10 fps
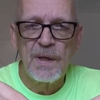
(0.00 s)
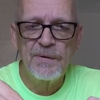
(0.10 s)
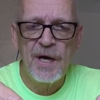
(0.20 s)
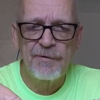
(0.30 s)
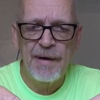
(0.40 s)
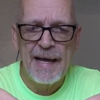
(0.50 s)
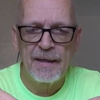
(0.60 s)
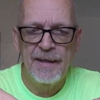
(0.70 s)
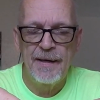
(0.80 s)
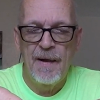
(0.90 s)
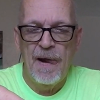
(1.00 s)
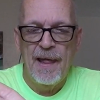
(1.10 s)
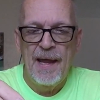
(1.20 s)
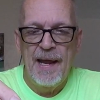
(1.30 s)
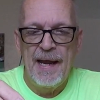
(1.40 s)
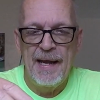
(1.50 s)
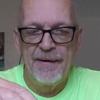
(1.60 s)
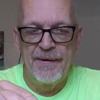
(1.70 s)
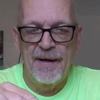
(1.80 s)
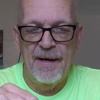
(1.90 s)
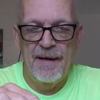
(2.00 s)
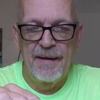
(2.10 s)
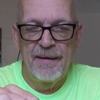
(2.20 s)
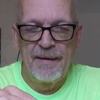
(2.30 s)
Got a rattle in it, and